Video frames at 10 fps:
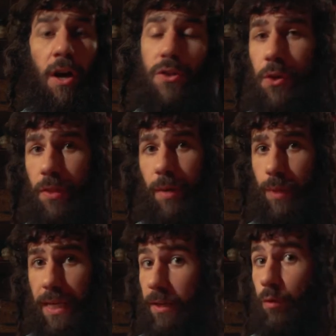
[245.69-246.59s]
so that
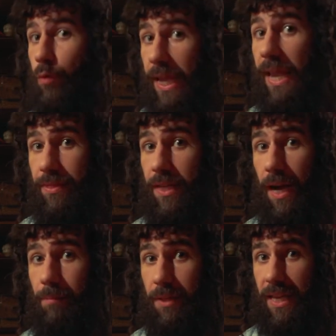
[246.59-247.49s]
we can create the
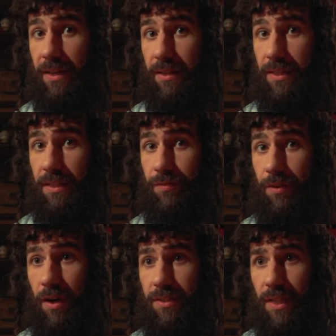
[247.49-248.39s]
complicatedness
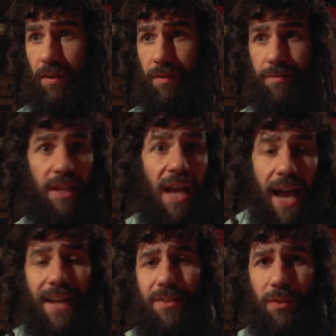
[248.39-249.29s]
for ourselves,
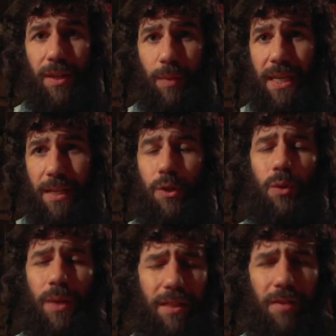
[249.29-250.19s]
and so that we can
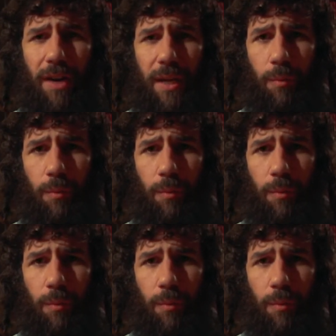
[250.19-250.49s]
do it in the right